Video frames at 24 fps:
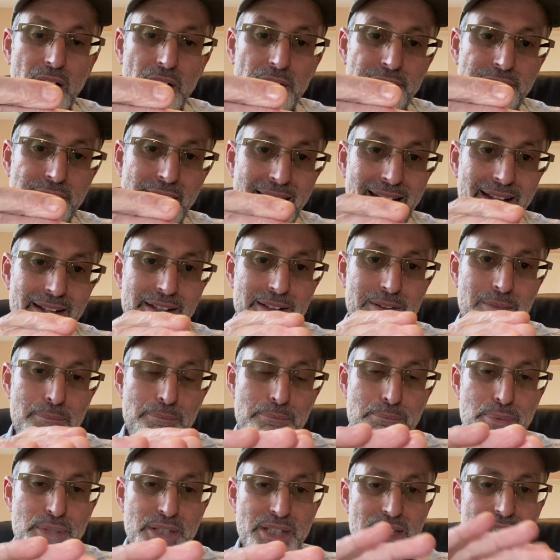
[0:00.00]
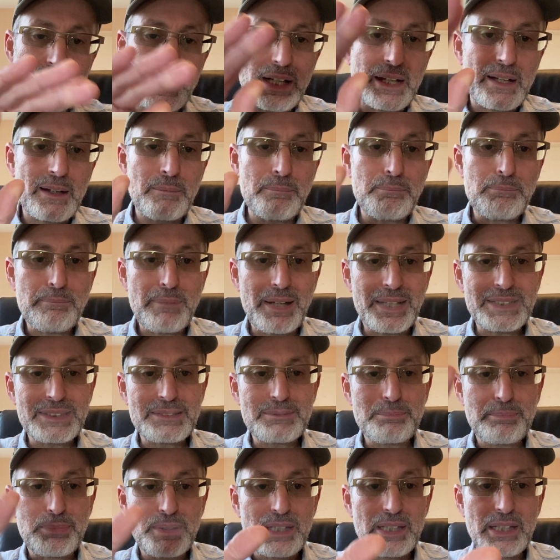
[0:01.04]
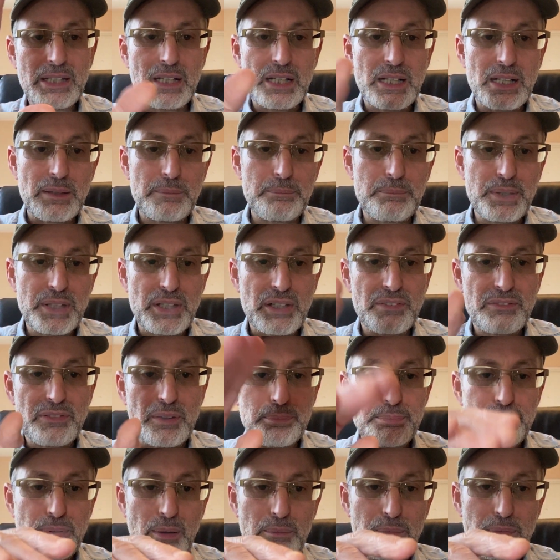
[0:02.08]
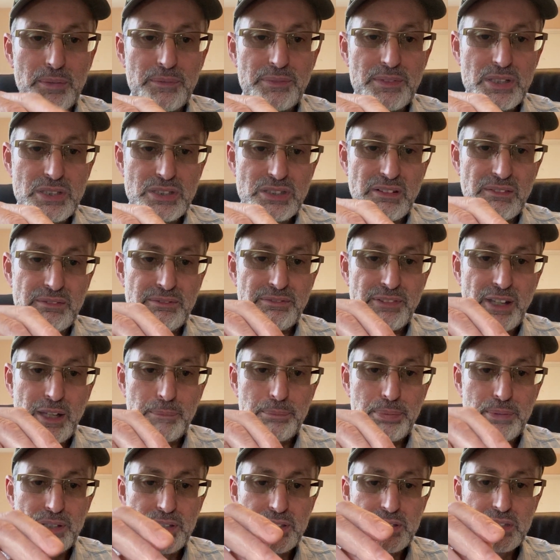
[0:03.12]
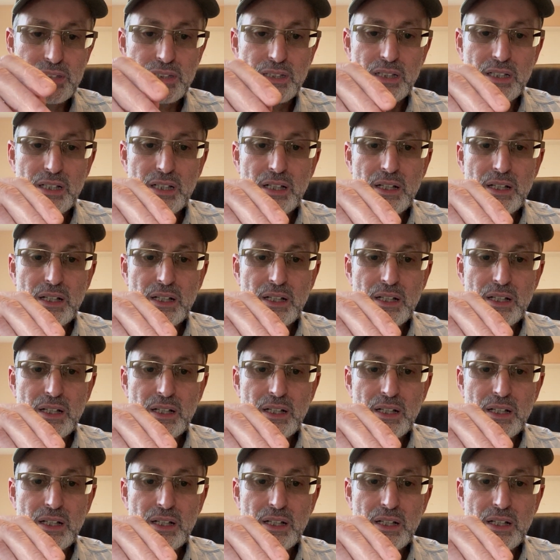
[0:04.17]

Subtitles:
That can be, might be a bit of a problem to some vapors,